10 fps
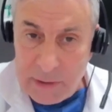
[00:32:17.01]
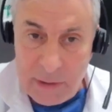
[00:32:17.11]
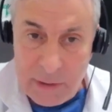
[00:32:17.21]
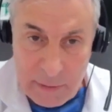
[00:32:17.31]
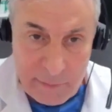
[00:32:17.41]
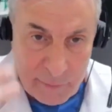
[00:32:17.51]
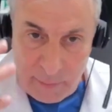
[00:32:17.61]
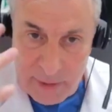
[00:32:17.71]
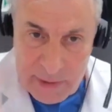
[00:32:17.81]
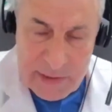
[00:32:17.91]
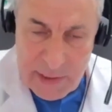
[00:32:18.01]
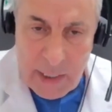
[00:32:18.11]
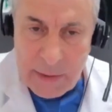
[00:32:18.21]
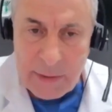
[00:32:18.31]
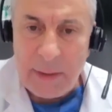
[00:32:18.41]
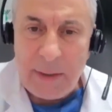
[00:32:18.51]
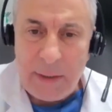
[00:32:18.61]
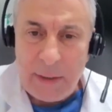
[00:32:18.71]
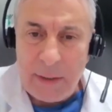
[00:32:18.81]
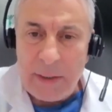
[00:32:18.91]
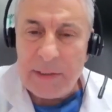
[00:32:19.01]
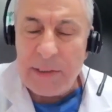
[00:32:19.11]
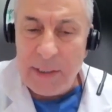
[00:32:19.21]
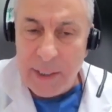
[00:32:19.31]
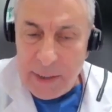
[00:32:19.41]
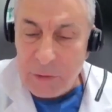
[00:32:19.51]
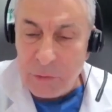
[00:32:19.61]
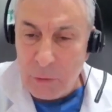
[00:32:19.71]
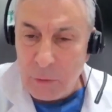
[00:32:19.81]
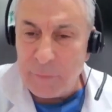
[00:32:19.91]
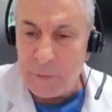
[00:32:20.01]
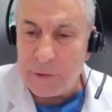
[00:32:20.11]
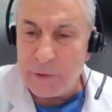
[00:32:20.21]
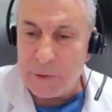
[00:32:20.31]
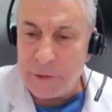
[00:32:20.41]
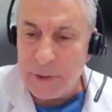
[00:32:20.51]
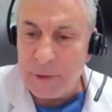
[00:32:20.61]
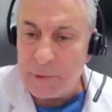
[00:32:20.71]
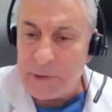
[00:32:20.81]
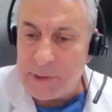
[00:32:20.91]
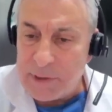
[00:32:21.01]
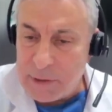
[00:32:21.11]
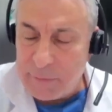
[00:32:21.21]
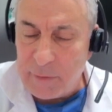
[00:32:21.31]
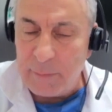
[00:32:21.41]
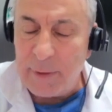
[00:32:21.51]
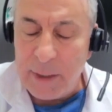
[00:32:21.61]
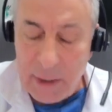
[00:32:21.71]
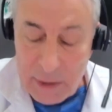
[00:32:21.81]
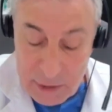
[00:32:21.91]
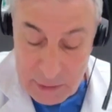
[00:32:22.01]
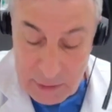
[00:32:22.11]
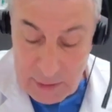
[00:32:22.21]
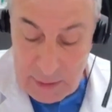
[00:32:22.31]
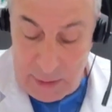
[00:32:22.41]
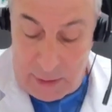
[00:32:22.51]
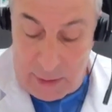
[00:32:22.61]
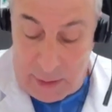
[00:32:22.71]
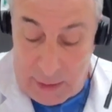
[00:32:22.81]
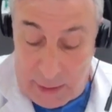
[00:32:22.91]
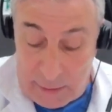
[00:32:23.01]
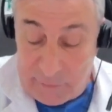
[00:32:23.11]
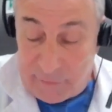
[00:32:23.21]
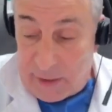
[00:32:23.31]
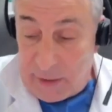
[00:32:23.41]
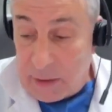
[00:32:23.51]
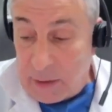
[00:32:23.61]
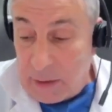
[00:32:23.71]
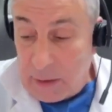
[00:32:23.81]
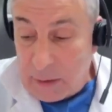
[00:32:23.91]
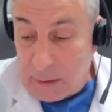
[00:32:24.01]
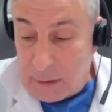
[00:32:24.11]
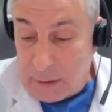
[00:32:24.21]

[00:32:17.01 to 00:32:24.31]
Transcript: And from his side, is he ready to go for surgery with risk of complication? And finally,